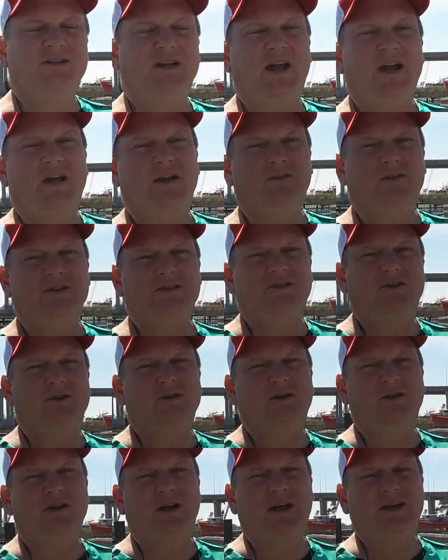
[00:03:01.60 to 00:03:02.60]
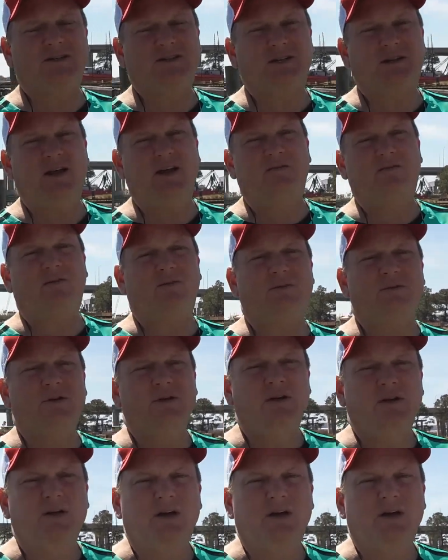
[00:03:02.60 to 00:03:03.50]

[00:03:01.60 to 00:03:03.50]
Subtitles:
and taking this to the next level